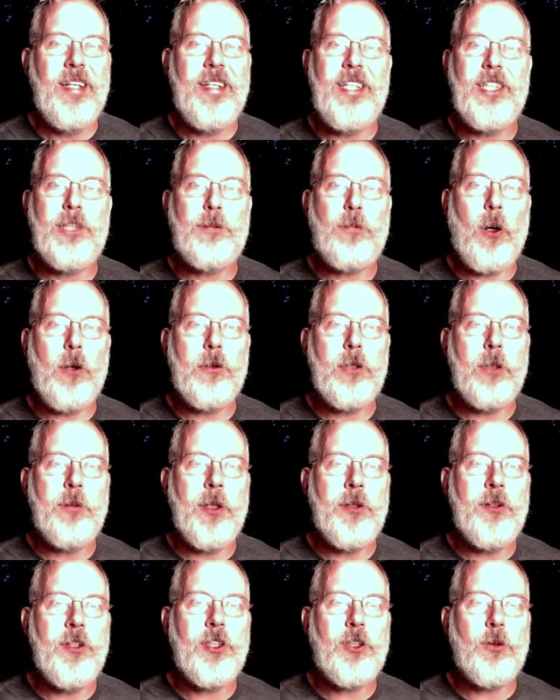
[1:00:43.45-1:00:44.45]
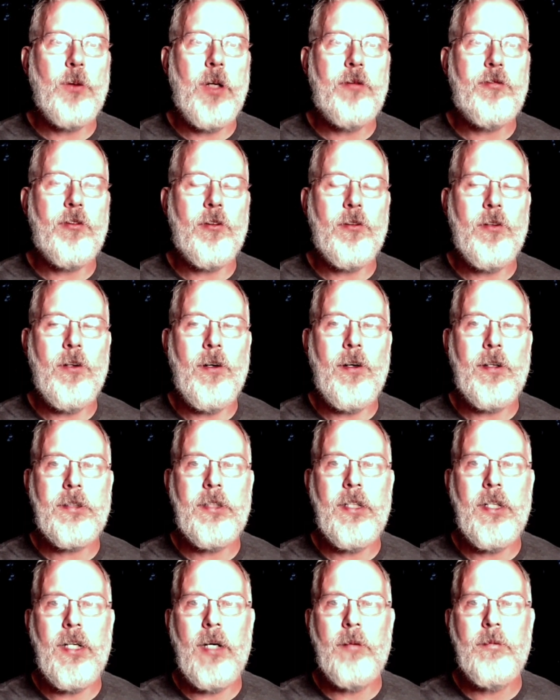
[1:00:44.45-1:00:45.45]
it's probably been this way for a long
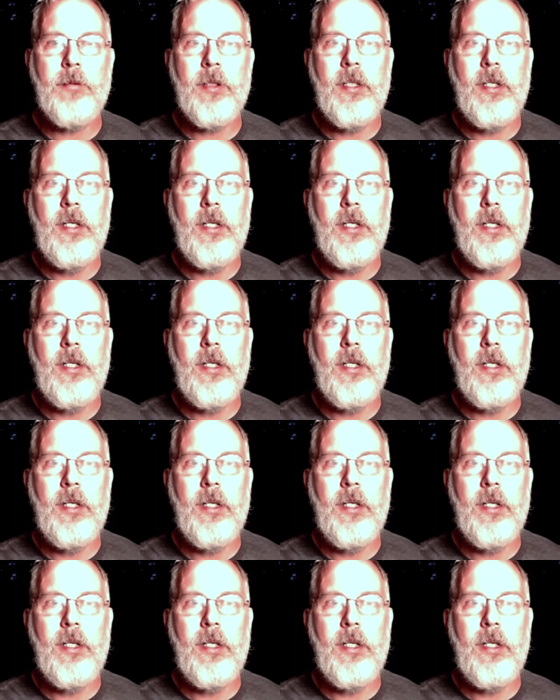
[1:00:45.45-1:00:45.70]
time.